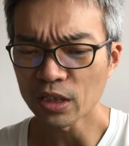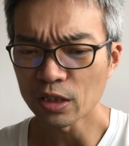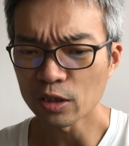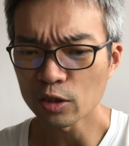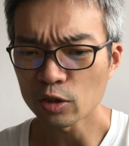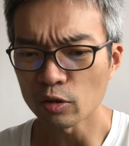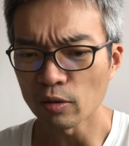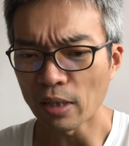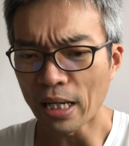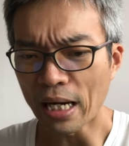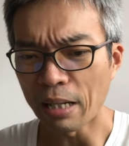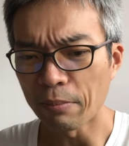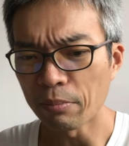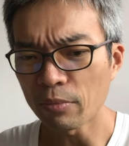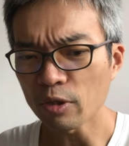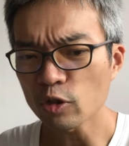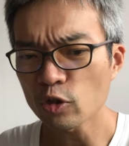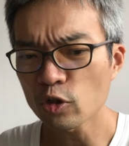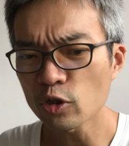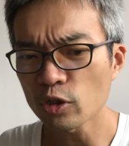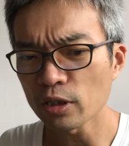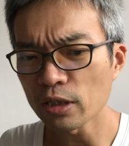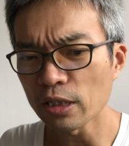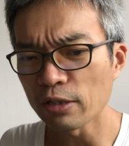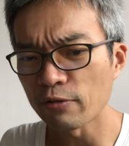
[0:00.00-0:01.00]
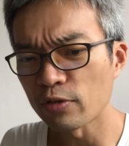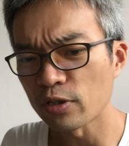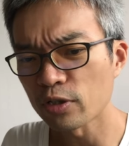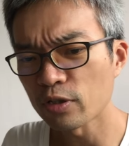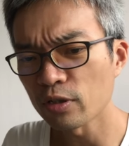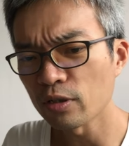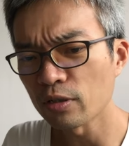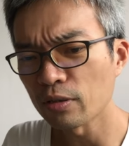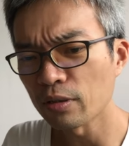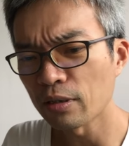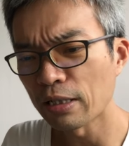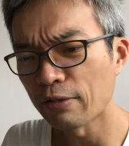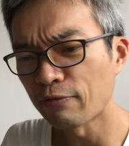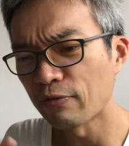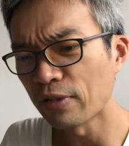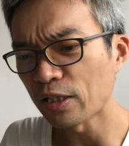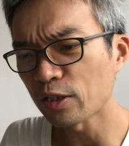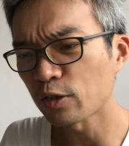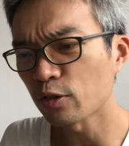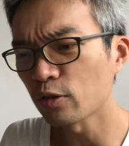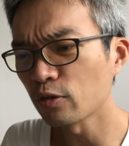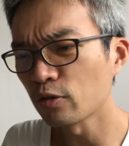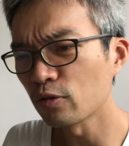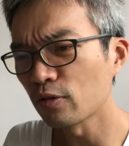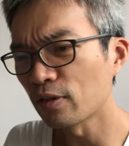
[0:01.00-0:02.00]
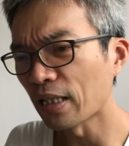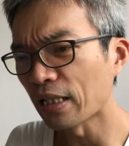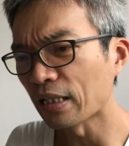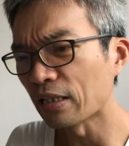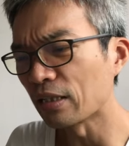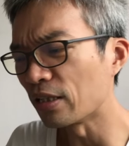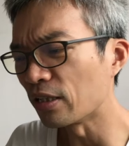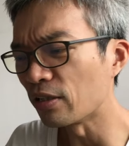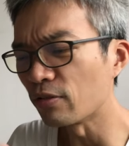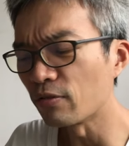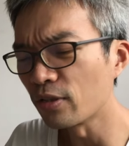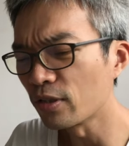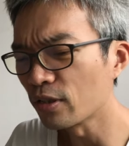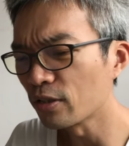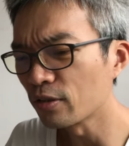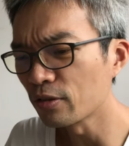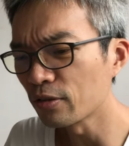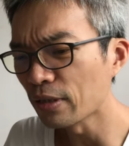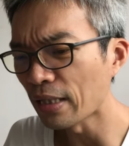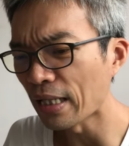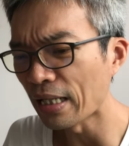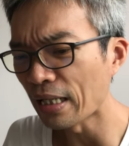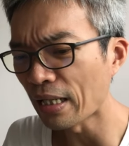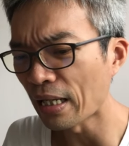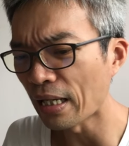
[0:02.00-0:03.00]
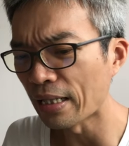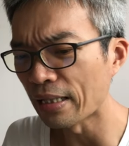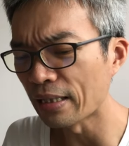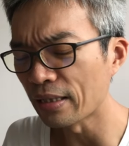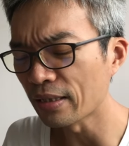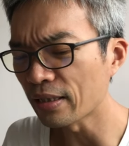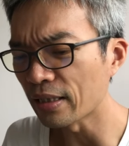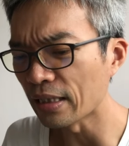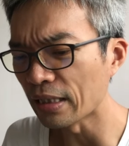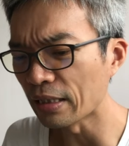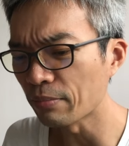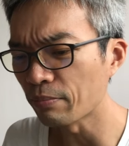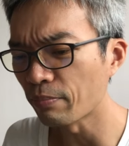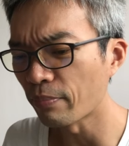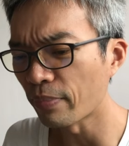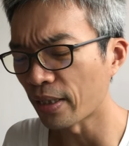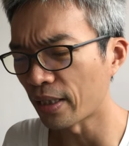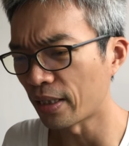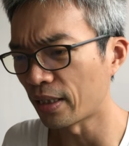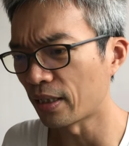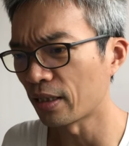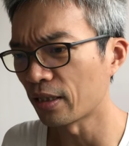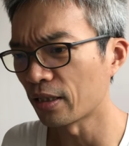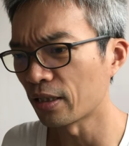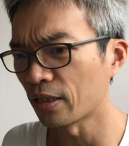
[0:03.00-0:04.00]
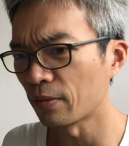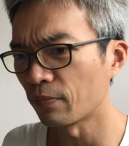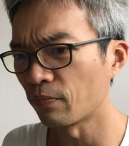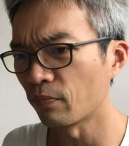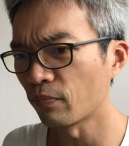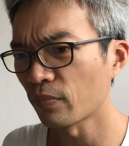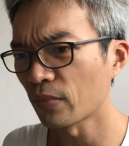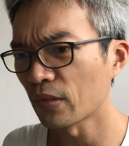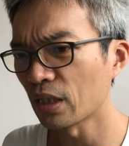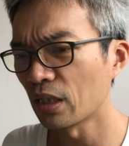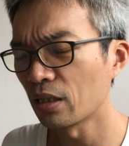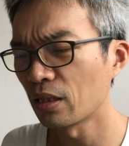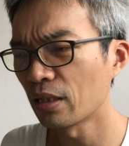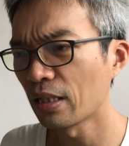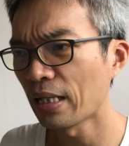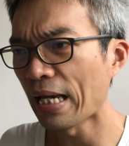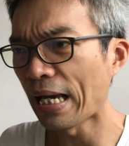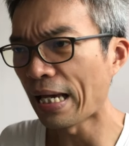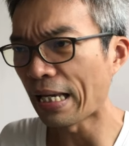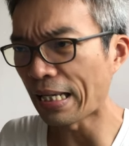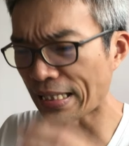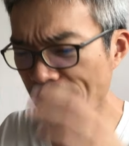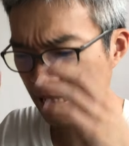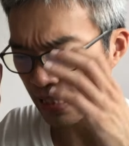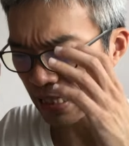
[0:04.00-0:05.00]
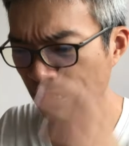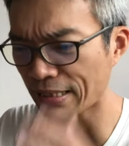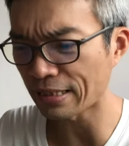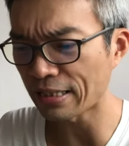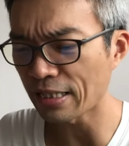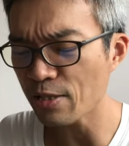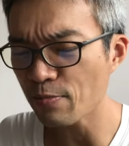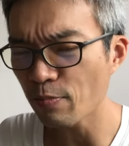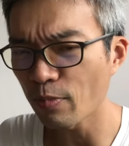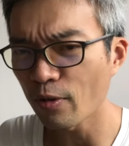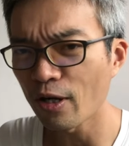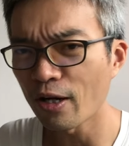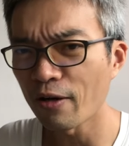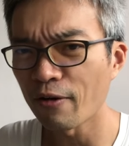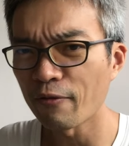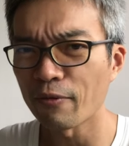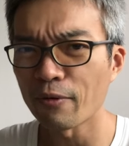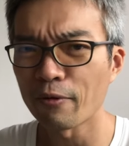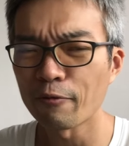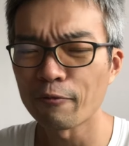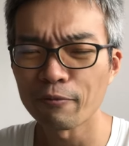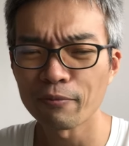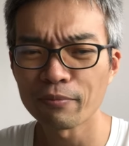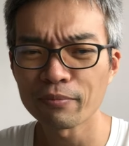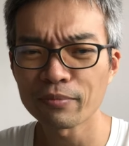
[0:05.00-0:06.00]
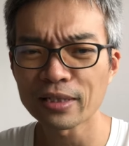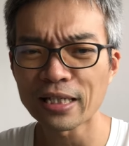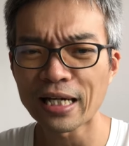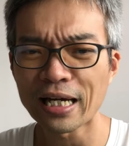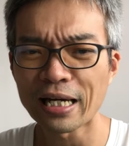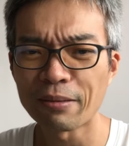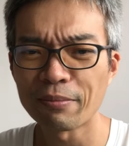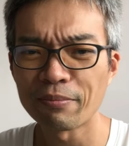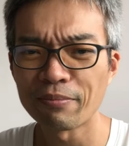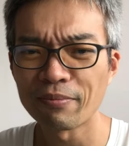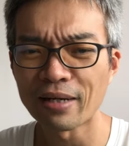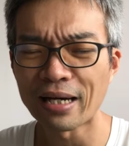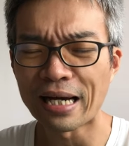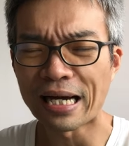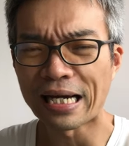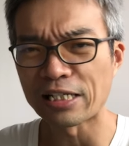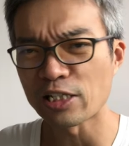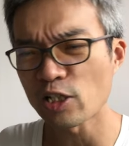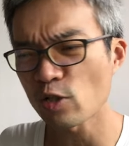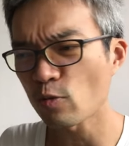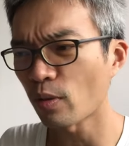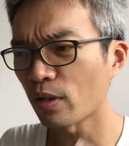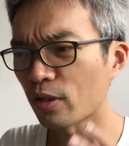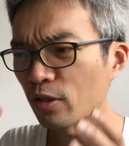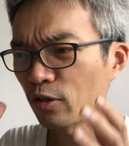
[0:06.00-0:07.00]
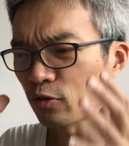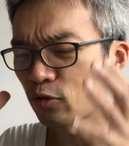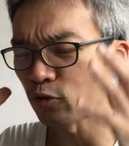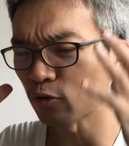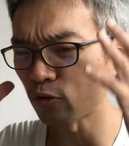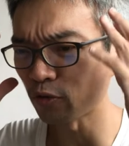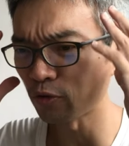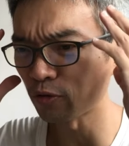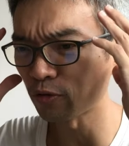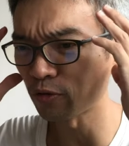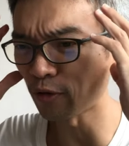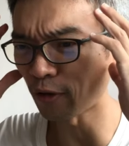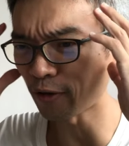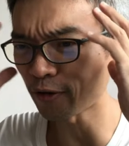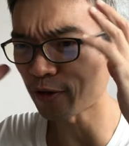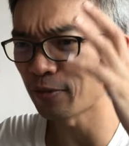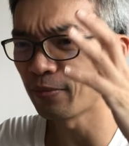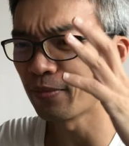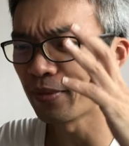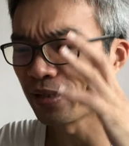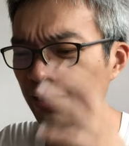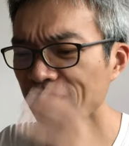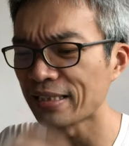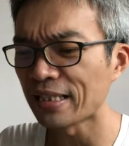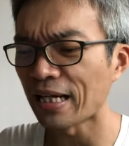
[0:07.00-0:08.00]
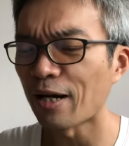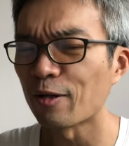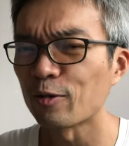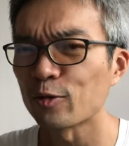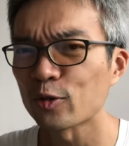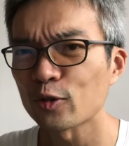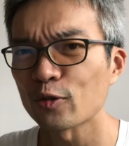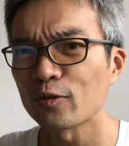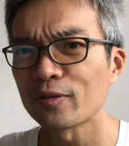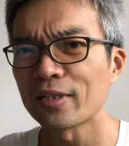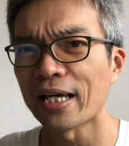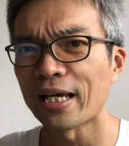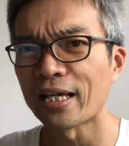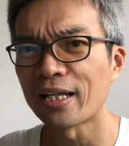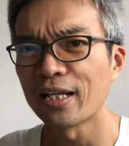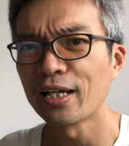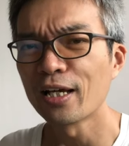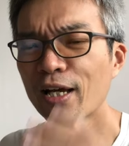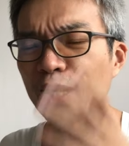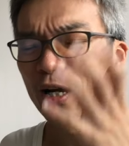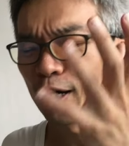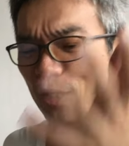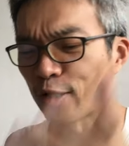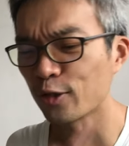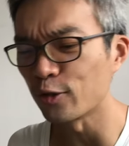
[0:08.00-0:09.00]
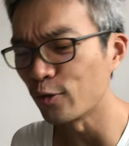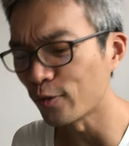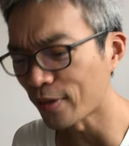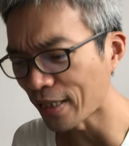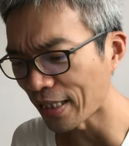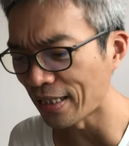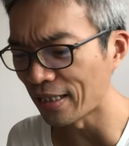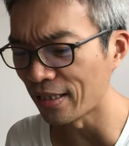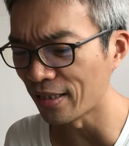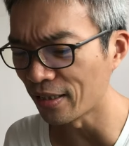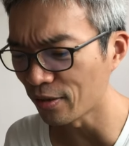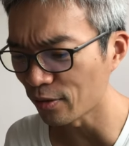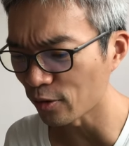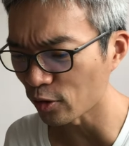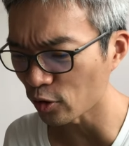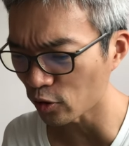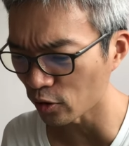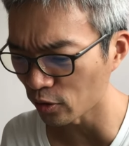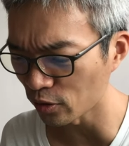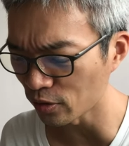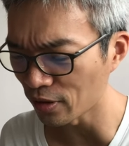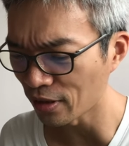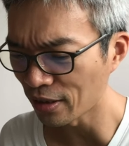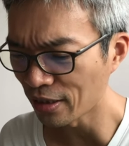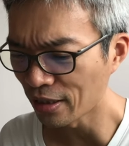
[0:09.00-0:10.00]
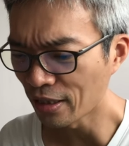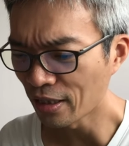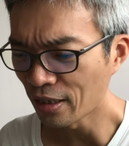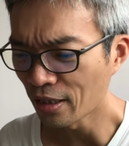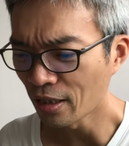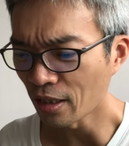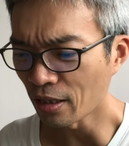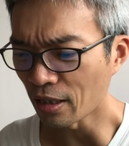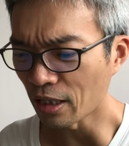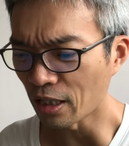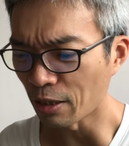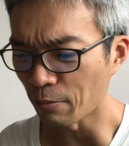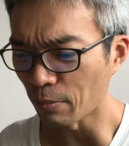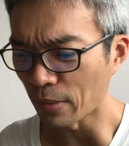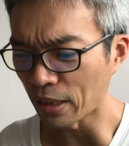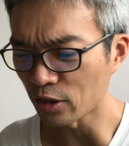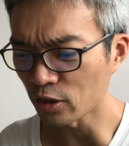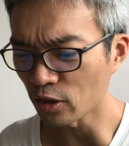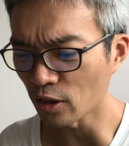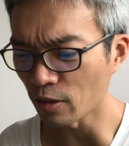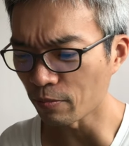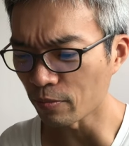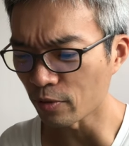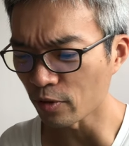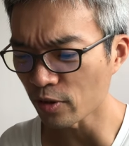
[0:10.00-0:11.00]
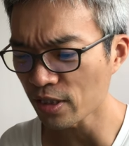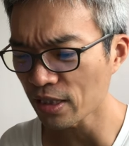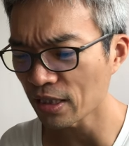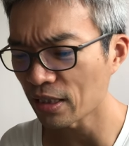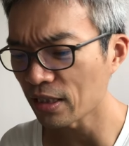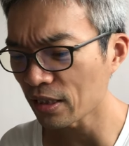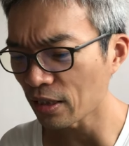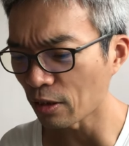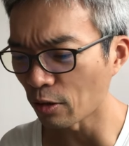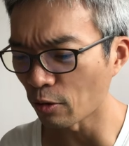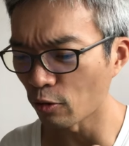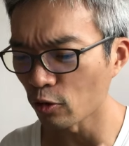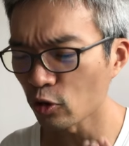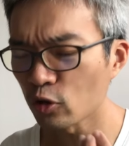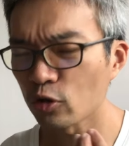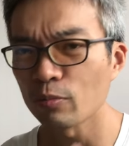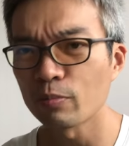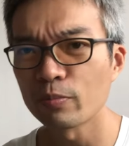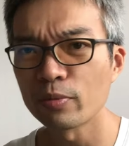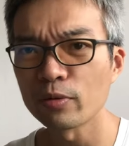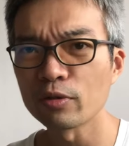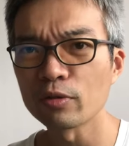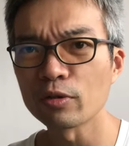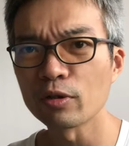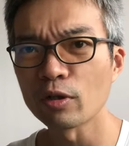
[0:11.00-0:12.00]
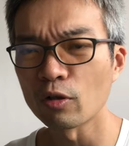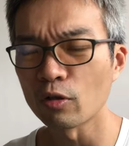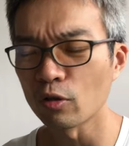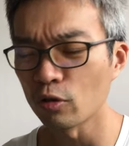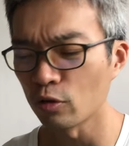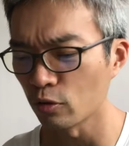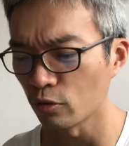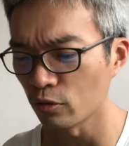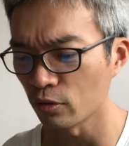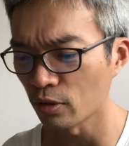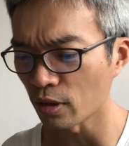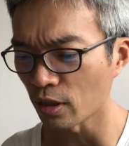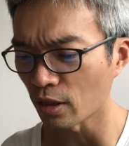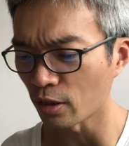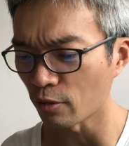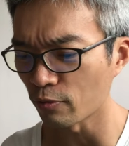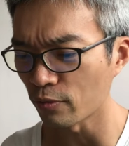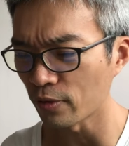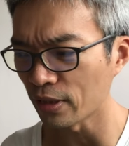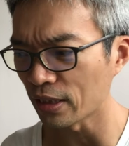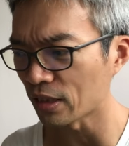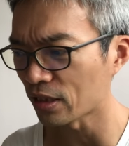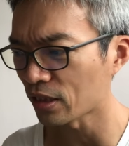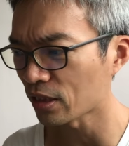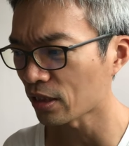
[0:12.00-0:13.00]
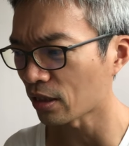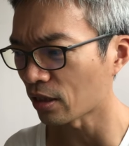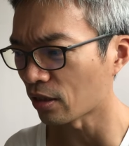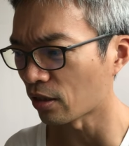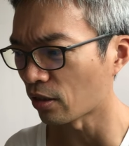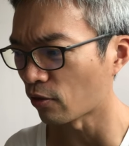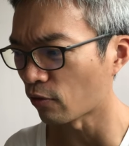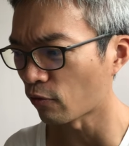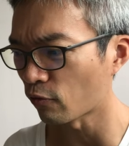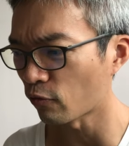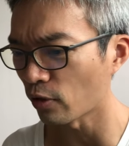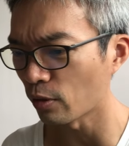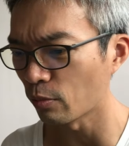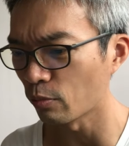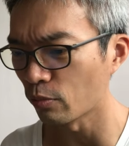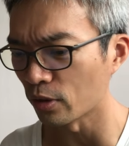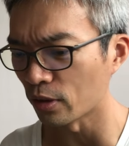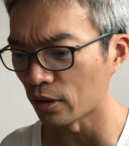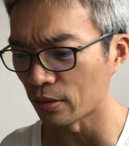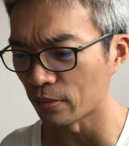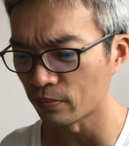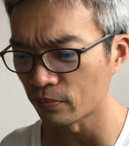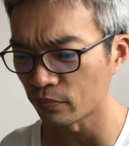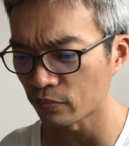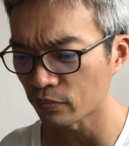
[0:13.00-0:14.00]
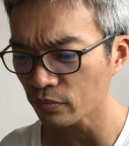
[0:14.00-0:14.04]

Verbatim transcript: So I'm not sure if it's going if that's going to like derail and anything, but uh, it's at this point of time I just wanted to document down so that uh, you can learn also uh, my thought process and also build your own uh, REITs uh, framework.